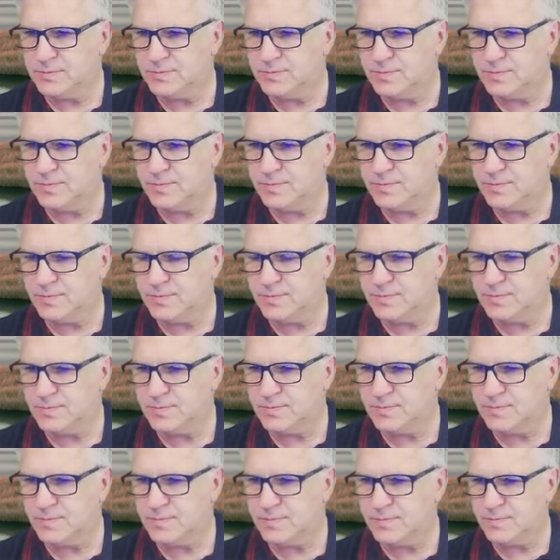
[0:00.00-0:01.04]

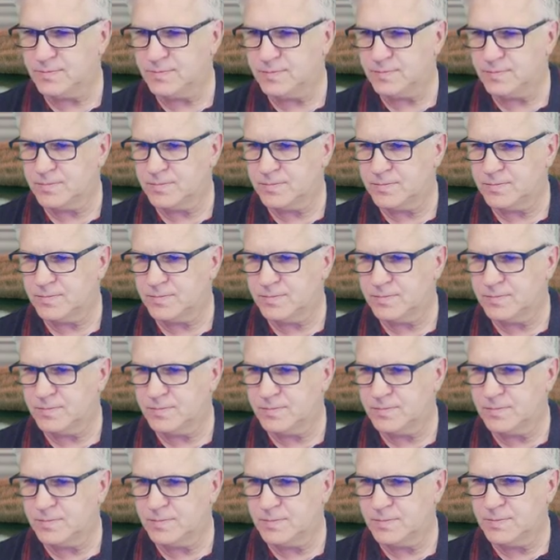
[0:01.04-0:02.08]

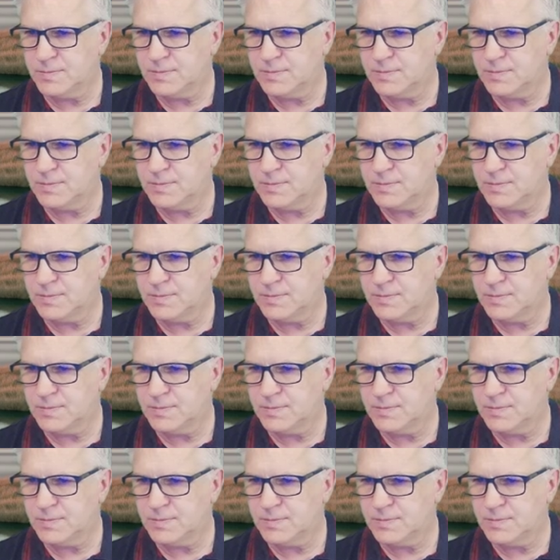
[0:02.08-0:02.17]
Nothing is said.